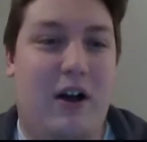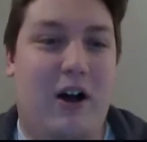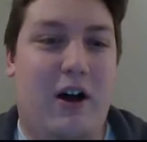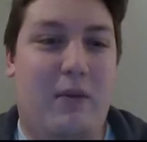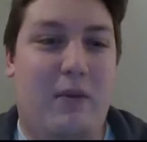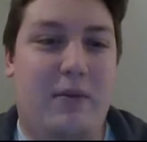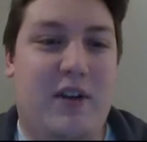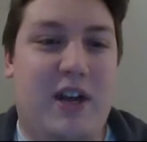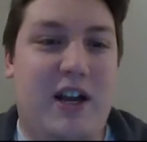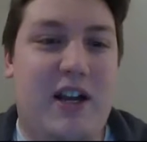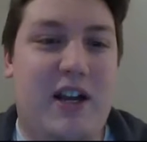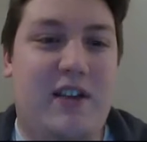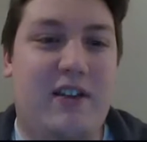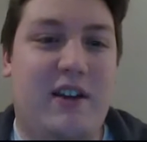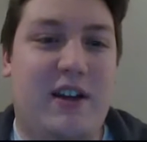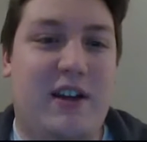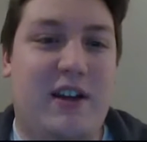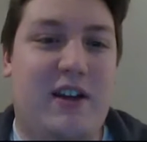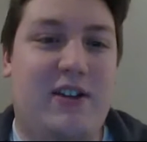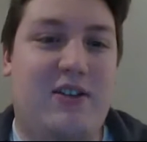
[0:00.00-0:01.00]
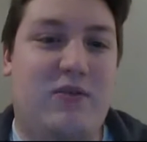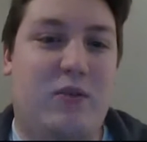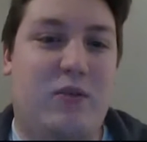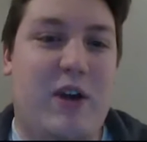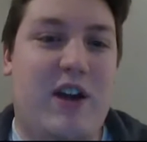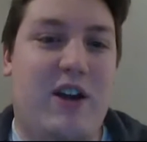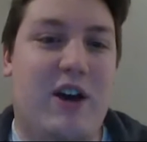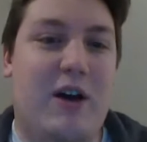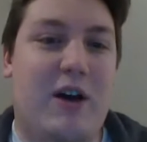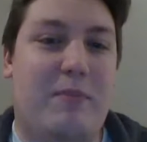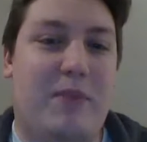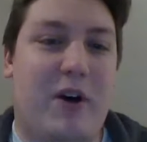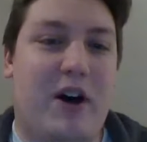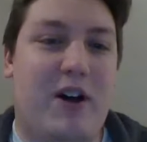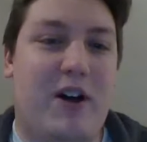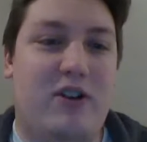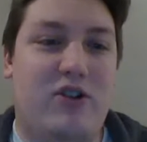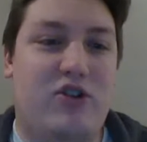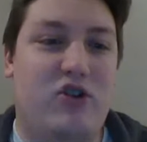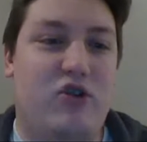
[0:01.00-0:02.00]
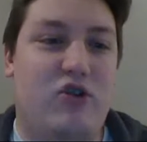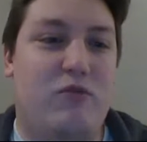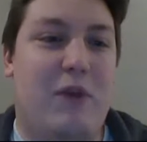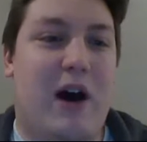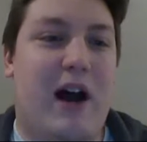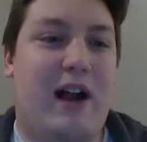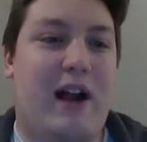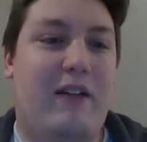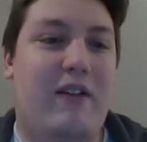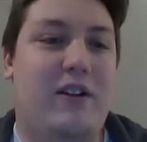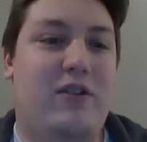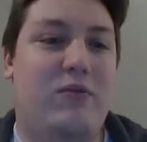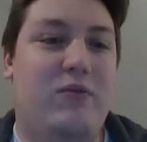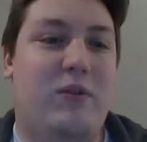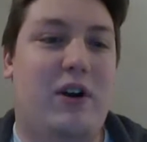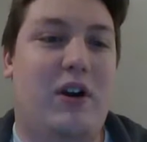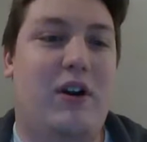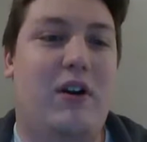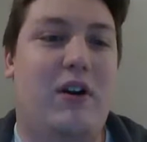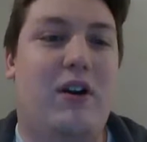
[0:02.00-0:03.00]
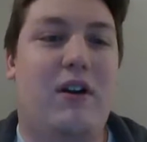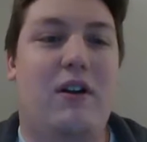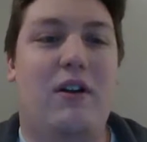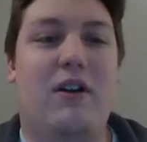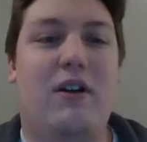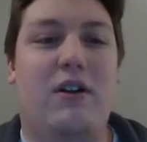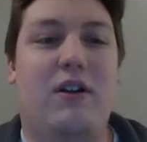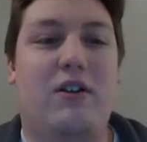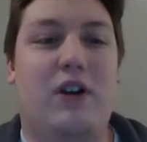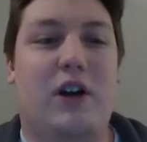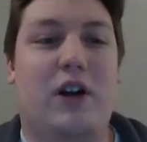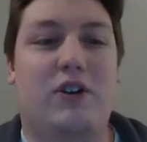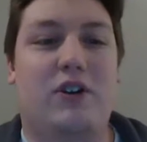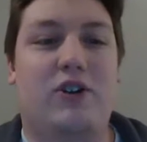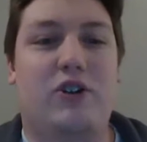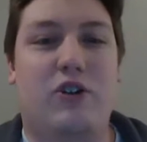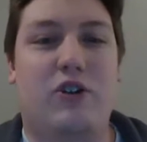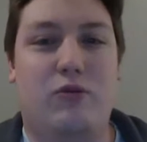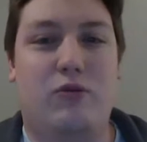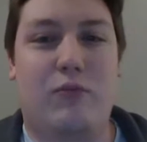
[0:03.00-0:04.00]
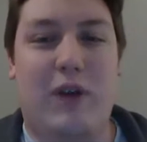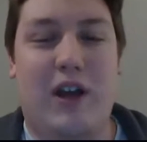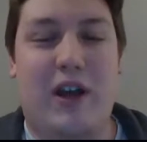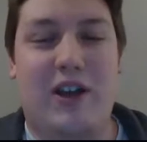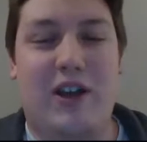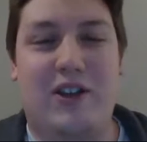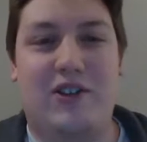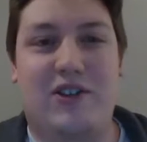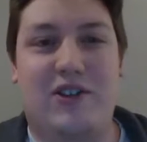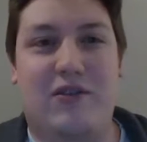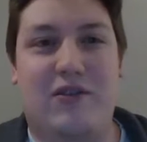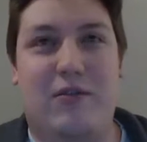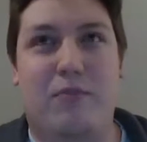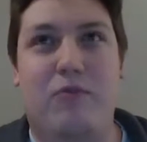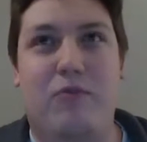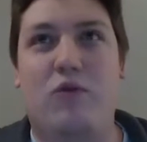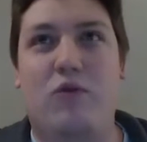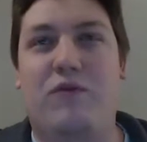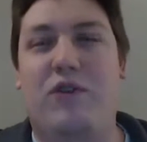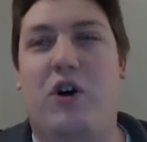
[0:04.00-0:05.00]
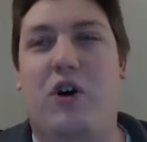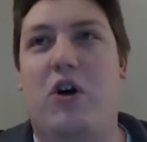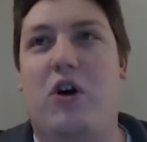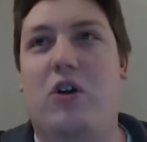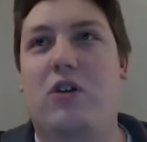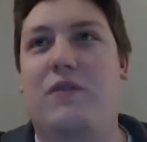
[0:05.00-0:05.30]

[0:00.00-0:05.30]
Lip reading: Kitty and the kids wake up on Doom Island, where Dr. Doom has moved all of